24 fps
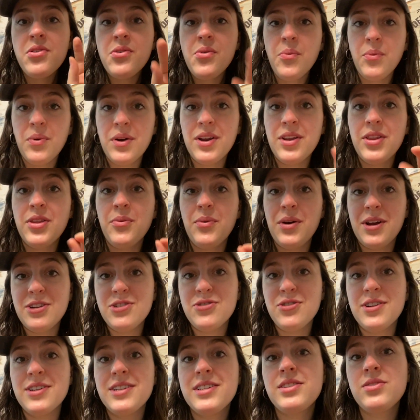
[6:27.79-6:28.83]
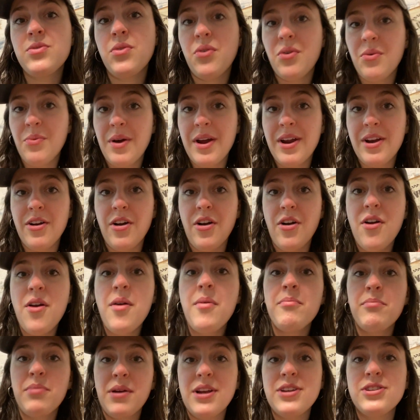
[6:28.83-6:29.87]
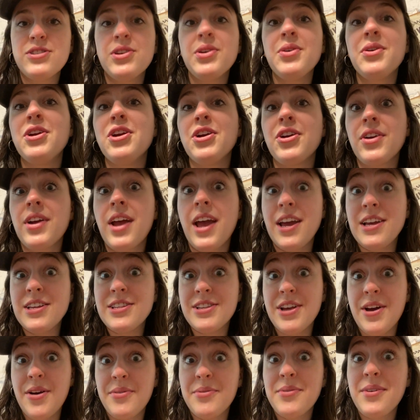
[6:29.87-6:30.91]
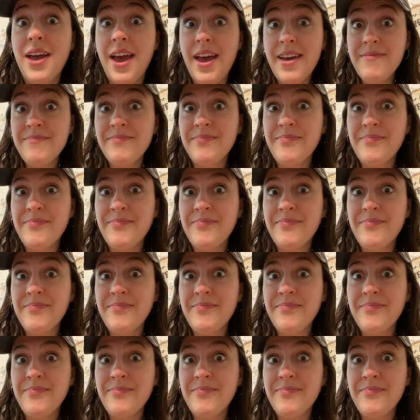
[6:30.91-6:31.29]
when the waitress or waiter brings you your queso, okay?